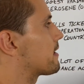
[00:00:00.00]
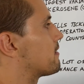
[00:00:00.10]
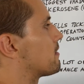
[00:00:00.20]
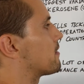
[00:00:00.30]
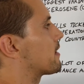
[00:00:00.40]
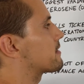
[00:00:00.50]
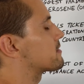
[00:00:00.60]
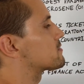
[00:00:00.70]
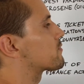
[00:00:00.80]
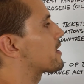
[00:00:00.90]
It
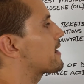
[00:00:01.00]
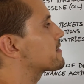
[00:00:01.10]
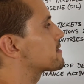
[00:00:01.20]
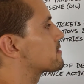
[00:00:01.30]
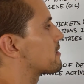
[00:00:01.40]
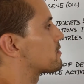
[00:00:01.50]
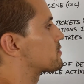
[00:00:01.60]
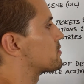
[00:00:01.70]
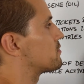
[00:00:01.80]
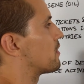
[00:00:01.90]
is related
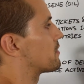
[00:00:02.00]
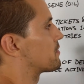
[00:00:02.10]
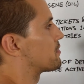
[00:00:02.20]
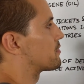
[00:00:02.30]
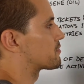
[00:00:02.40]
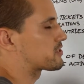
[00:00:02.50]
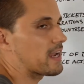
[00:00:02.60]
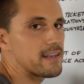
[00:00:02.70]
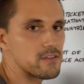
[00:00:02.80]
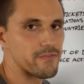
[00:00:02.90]
to the
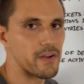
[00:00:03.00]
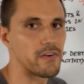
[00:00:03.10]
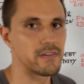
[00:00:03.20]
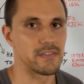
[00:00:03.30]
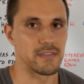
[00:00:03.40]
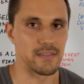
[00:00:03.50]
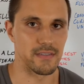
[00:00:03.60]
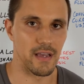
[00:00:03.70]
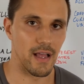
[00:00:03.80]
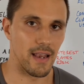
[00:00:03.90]
change of
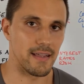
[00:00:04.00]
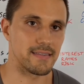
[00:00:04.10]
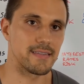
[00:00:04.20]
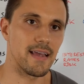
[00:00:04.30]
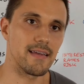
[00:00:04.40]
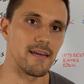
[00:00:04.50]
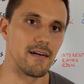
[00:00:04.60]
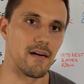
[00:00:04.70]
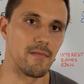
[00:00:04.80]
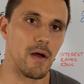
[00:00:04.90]
currencies. Let's say
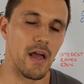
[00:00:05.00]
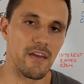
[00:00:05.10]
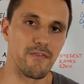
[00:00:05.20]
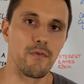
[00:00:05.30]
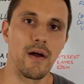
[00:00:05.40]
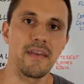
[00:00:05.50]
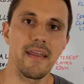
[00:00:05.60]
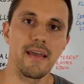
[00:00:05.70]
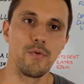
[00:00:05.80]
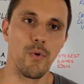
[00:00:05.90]
if one
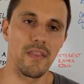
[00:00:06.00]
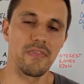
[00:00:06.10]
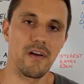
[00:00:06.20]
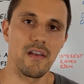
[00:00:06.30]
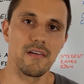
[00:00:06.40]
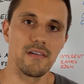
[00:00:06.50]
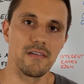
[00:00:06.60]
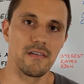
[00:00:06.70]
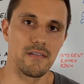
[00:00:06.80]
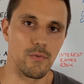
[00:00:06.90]
day
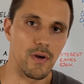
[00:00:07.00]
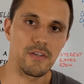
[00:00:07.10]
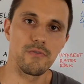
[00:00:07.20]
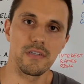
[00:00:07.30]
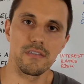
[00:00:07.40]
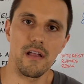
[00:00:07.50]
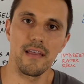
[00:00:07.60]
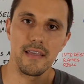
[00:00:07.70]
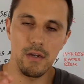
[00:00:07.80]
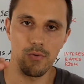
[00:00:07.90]
$1 US
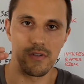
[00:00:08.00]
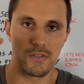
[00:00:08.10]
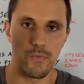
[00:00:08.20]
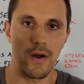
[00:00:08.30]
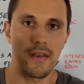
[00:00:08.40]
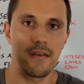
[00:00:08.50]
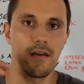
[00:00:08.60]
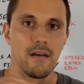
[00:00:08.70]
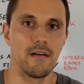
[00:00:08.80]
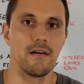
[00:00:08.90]
dollar equals one
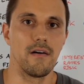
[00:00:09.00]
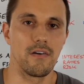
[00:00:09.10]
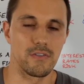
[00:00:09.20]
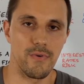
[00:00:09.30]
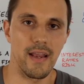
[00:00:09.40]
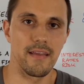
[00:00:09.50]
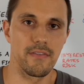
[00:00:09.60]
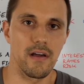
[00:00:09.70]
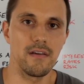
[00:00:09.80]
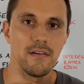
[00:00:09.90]
Australian
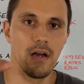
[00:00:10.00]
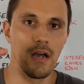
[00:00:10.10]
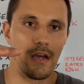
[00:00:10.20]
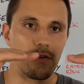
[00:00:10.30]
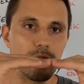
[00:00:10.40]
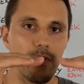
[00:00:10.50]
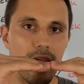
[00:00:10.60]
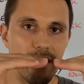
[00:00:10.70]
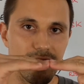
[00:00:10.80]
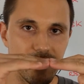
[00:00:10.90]
dollar, you will
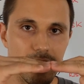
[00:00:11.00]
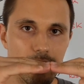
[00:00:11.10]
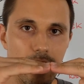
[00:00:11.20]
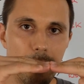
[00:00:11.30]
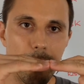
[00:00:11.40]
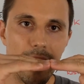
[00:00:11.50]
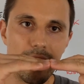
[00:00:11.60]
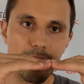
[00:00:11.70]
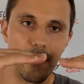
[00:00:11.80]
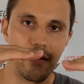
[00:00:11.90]
have zero
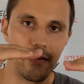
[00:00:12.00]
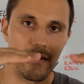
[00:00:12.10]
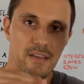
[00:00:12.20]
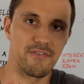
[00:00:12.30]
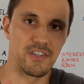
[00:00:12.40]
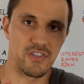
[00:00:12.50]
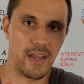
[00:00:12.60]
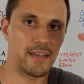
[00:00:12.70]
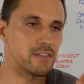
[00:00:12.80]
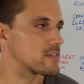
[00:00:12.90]
impact. But if it
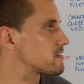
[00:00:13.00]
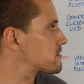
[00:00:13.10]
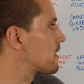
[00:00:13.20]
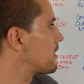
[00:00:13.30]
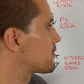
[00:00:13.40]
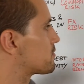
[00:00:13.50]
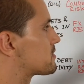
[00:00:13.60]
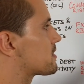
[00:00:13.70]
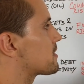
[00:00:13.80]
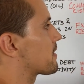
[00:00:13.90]
changes, you
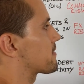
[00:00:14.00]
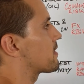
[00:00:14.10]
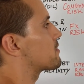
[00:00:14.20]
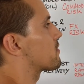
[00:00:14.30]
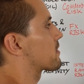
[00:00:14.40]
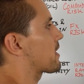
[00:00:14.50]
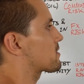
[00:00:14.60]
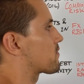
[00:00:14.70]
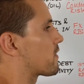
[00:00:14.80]
see that in your cash